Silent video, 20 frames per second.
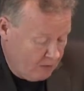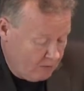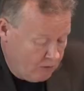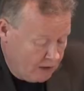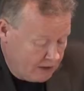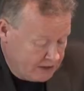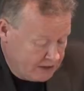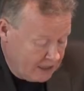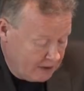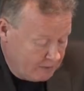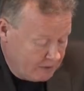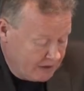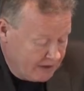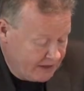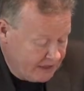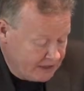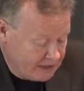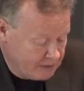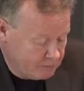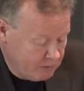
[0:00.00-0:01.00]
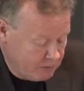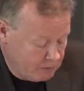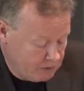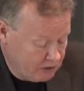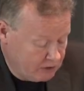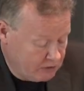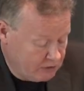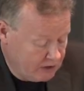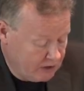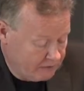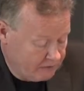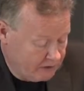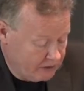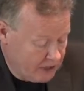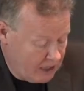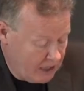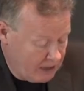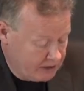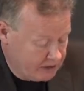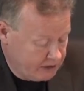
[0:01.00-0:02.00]
For example, this bibliographic
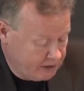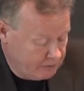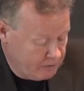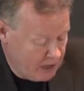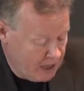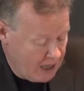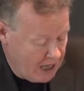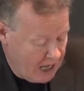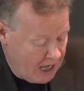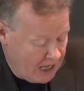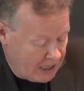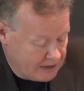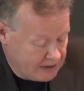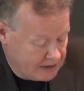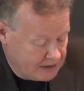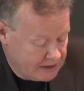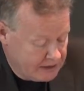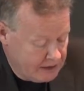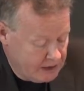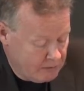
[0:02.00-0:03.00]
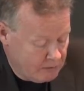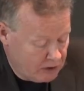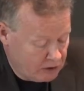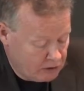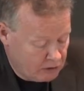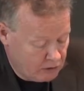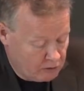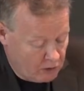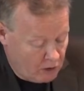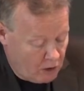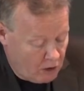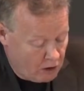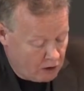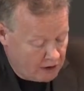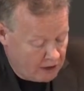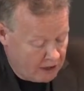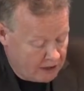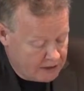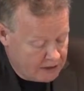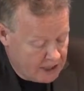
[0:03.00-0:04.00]
item has a schema.org
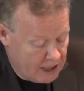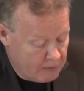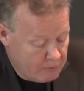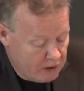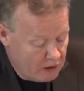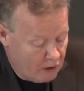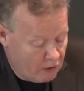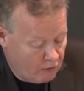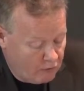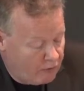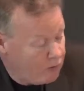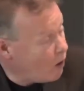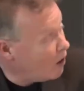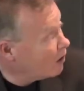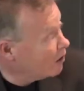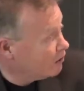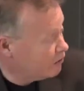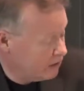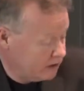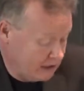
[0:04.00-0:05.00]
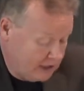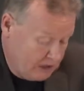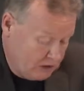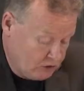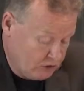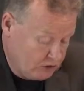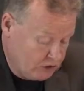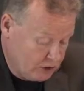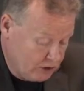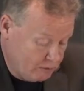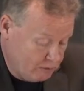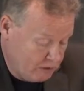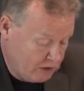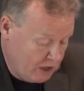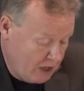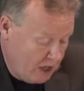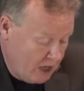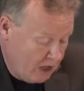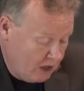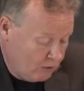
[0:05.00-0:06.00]
example of work relationship
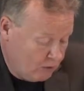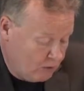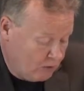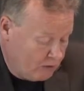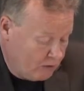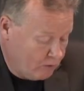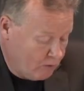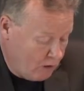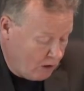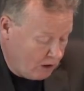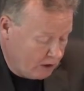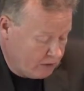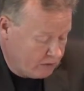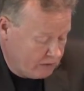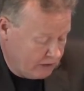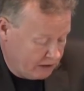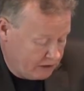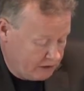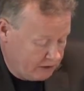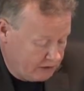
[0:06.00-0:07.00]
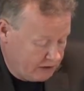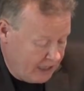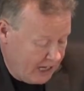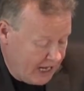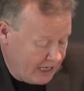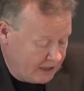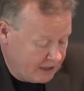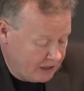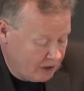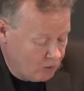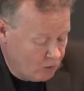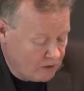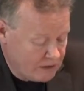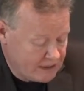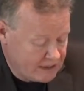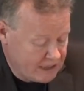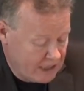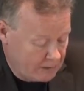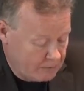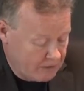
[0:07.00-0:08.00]
to the work record ending
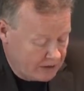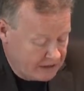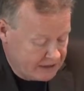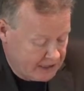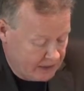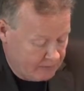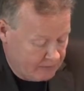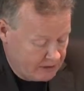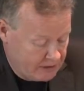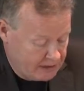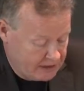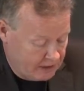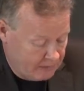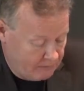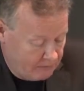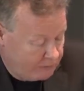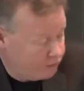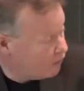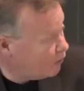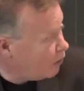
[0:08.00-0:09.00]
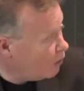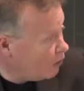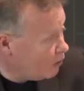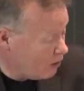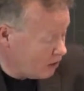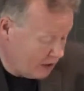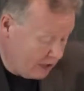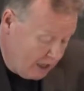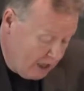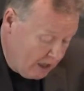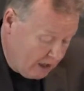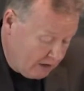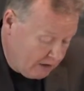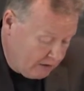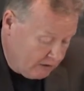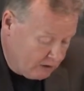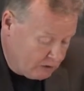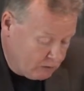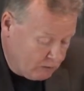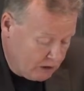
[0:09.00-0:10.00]
with number 774.
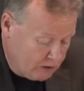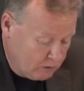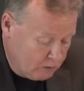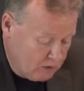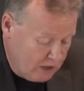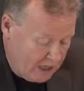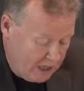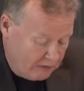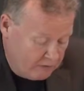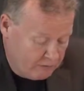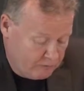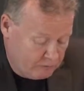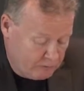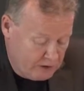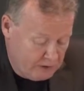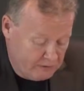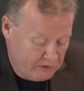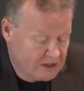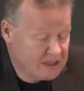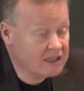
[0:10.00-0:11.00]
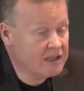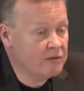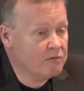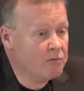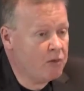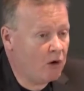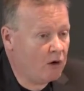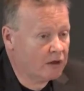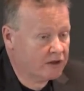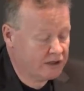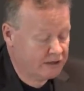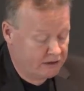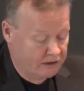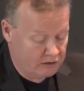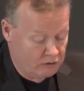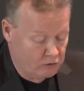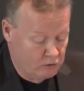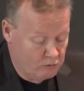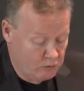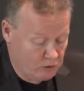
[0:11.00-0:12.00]
This one we have previously imported
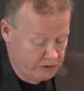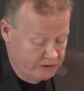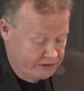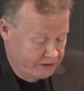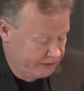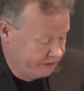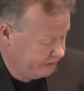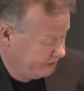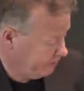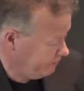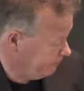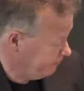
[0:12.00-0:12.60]
into Muscat.